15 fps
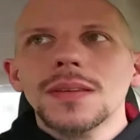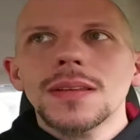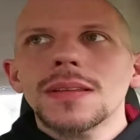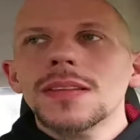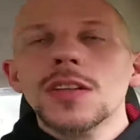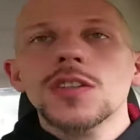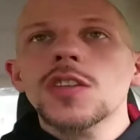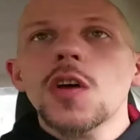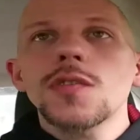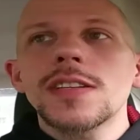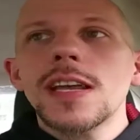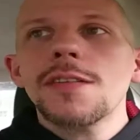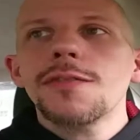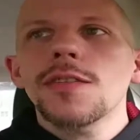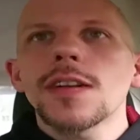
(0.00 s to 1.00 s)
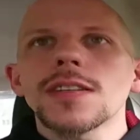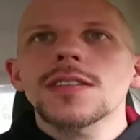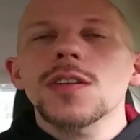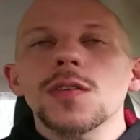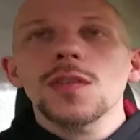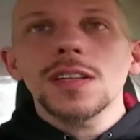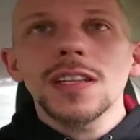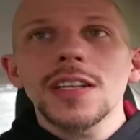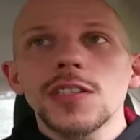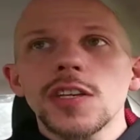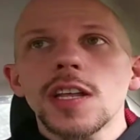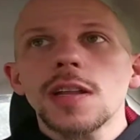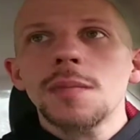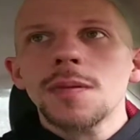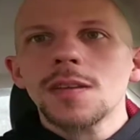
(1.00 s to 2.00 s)
There's no difference. There
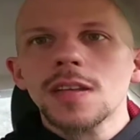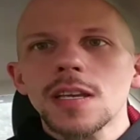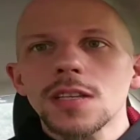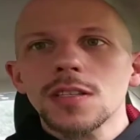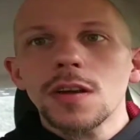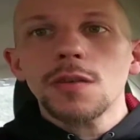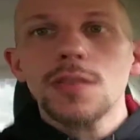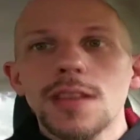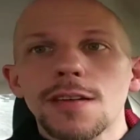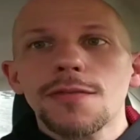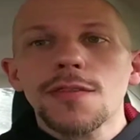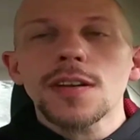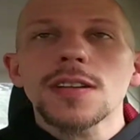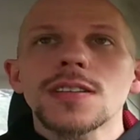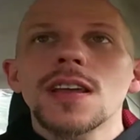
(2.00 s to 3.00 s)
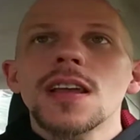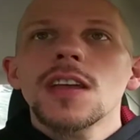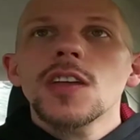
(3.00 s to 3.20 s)
legitimately is no difference.